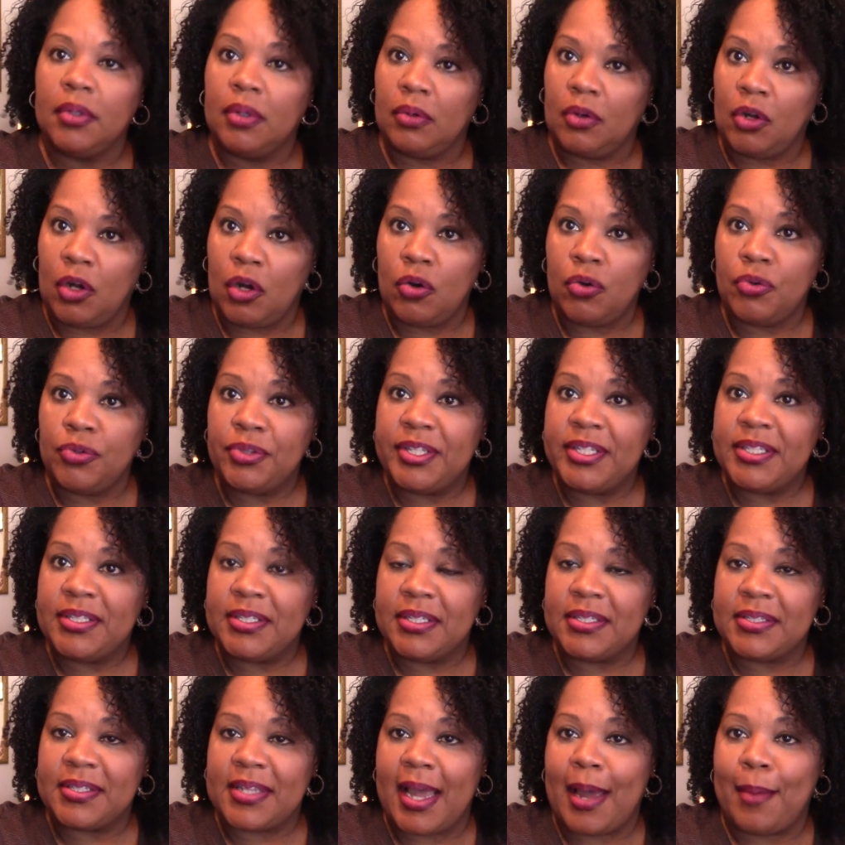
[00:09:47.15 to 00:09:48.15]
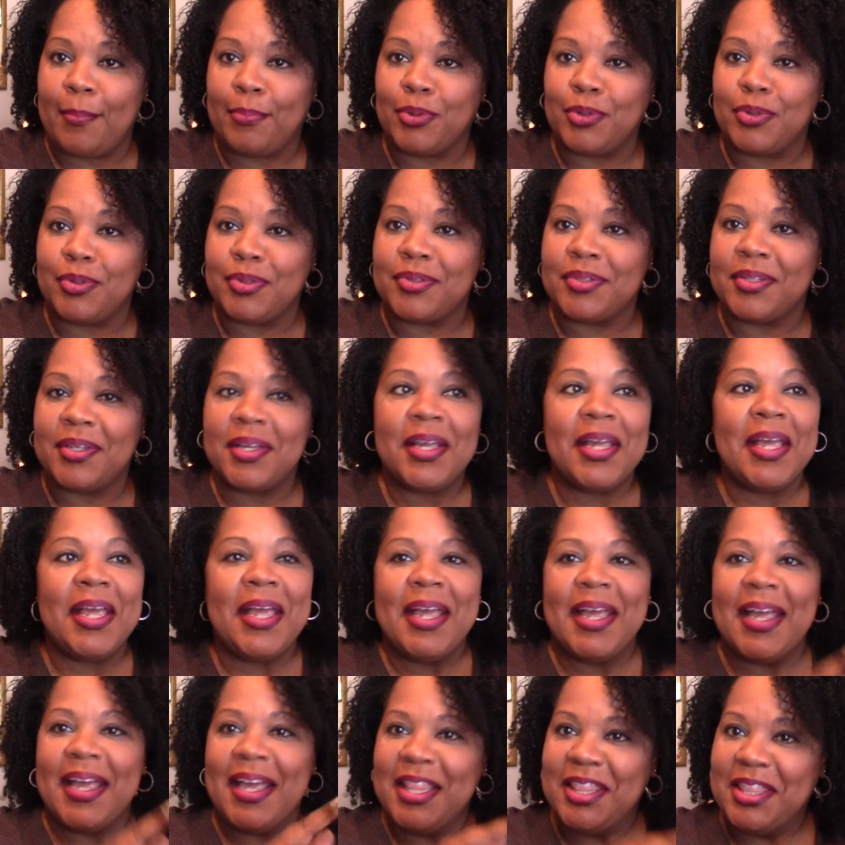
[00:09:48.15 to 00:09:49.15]
Code these examples,
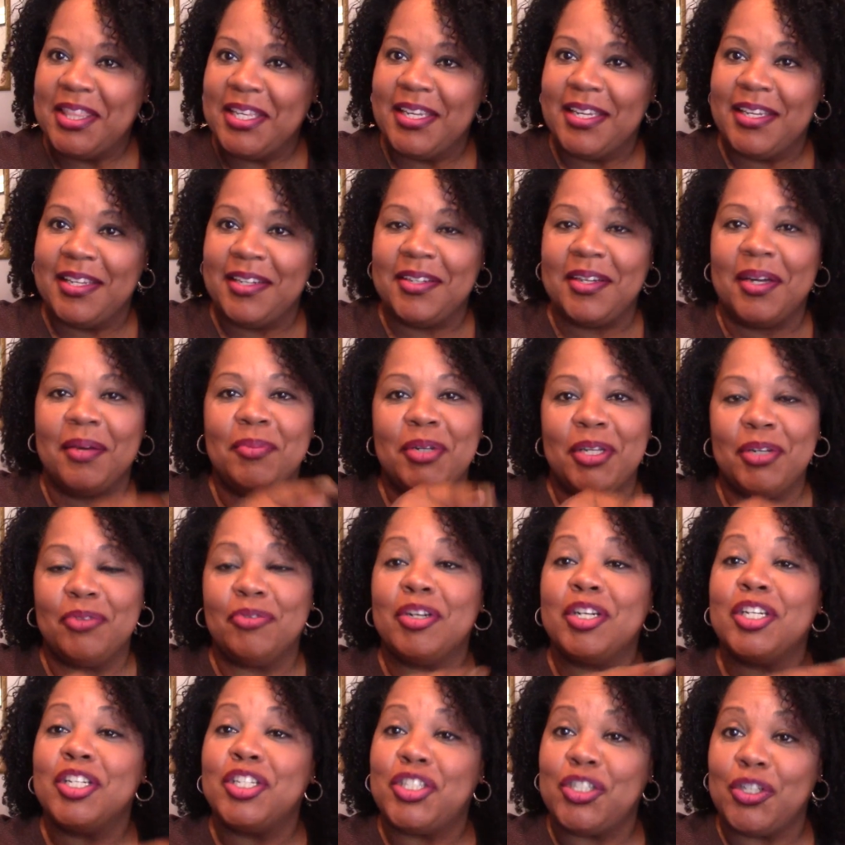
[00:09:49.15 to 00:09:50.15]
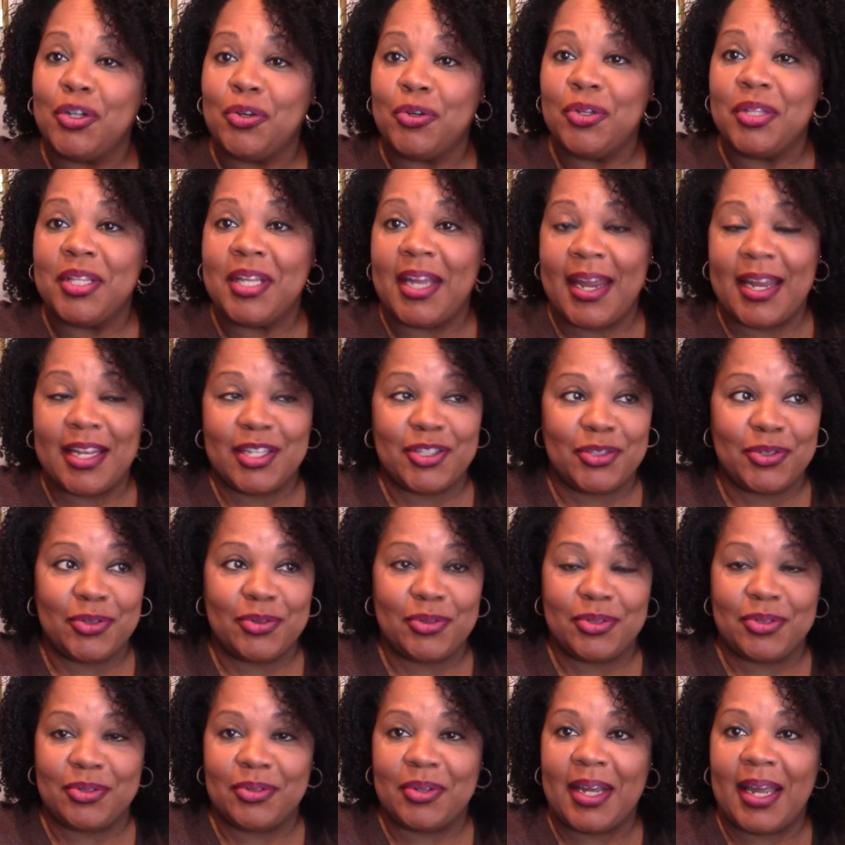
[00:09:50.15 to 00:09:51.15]
and then I'm getting ready to show you the
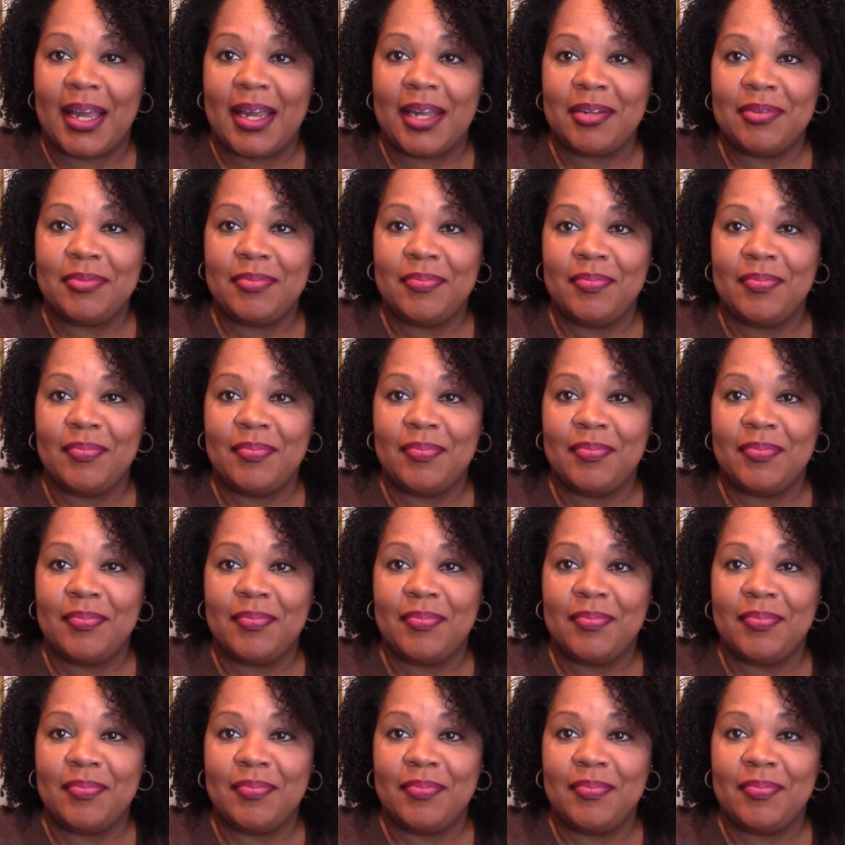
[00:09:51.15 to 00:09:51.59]
answers, okay?